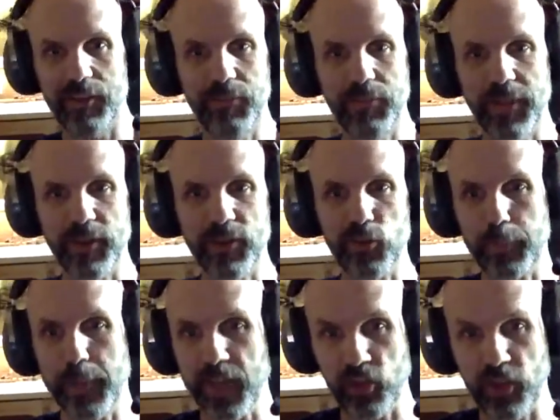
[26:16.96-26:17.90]

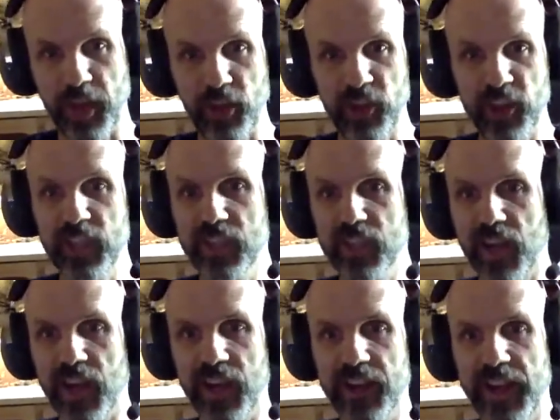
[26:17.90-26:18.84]
there's Pictionary,
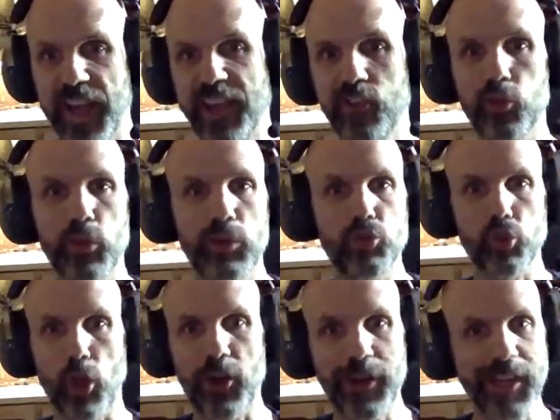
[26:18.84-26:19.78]
any sort of
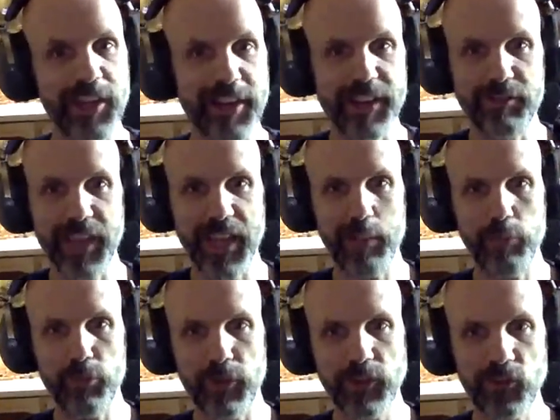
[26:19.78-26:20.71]
drawing kind of game,
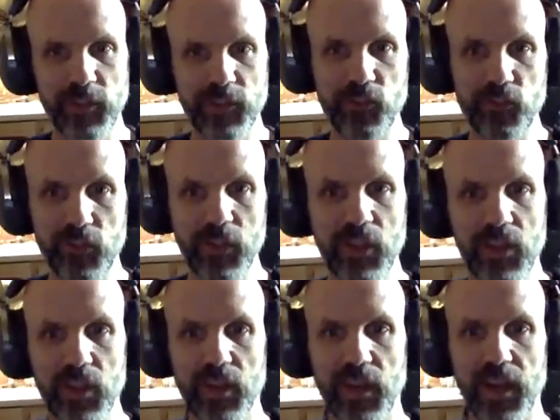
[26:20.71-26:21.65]
for instance.
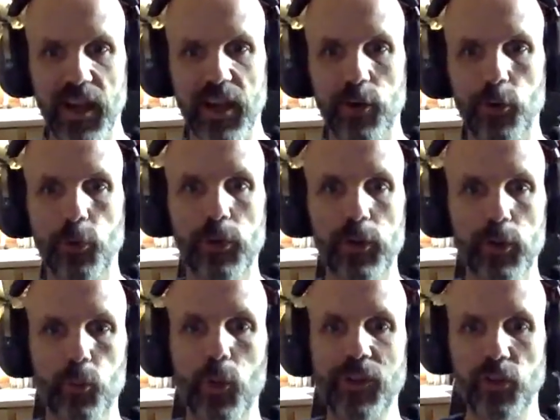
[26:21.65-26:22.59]

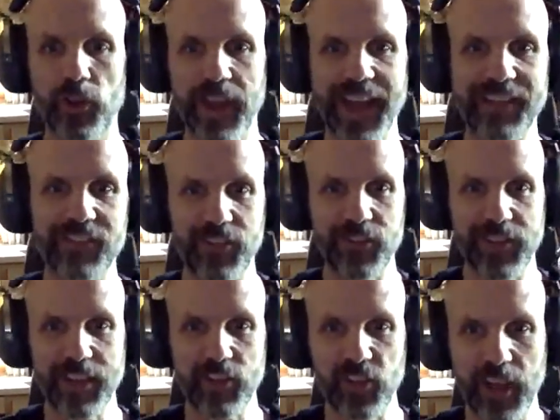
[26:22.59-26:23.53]
Or when you're acting
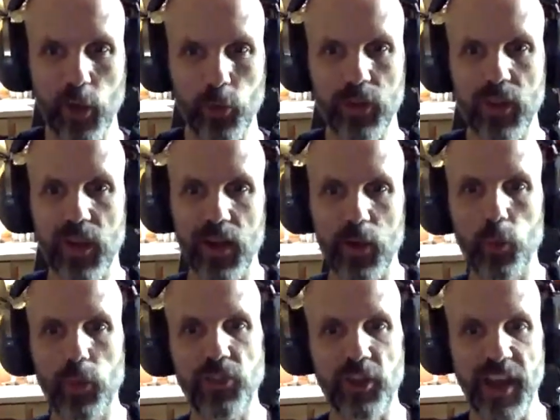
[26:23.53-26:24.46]
things out
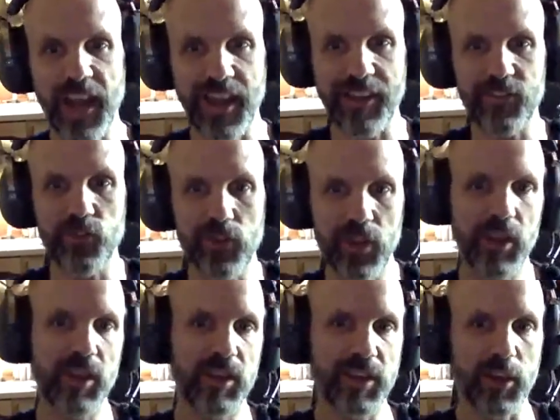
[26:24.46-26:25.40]
with your hands,
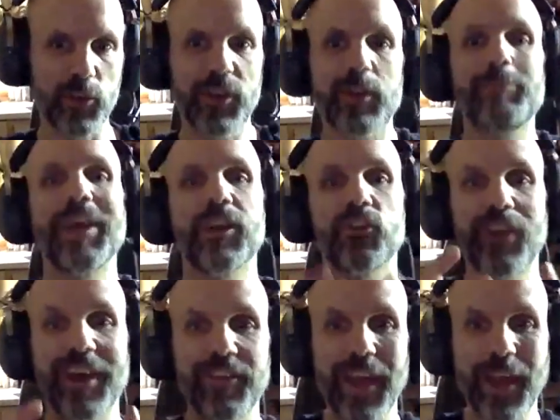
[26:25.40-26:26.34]
you could make a
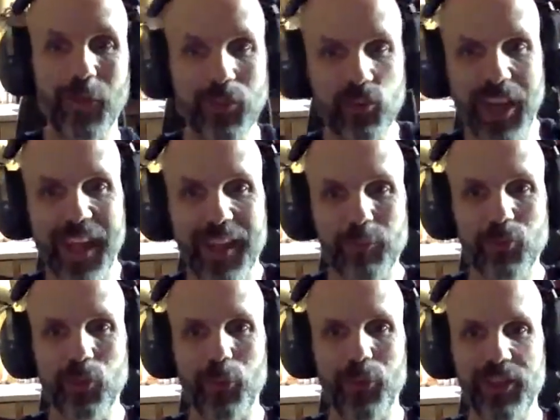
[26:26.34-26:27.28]
sign language game
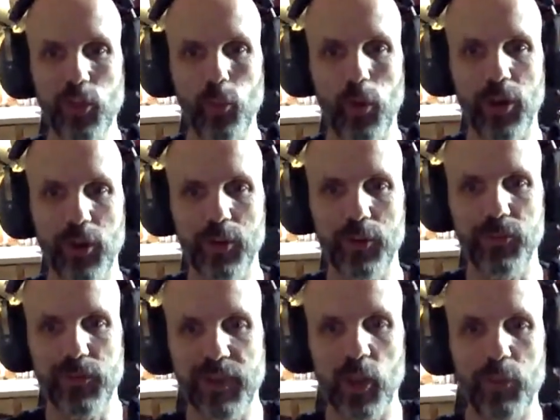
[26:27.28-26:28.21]
so that you are
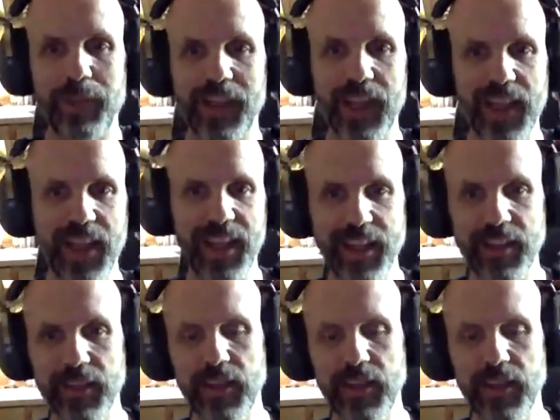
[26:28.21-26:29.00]
developing a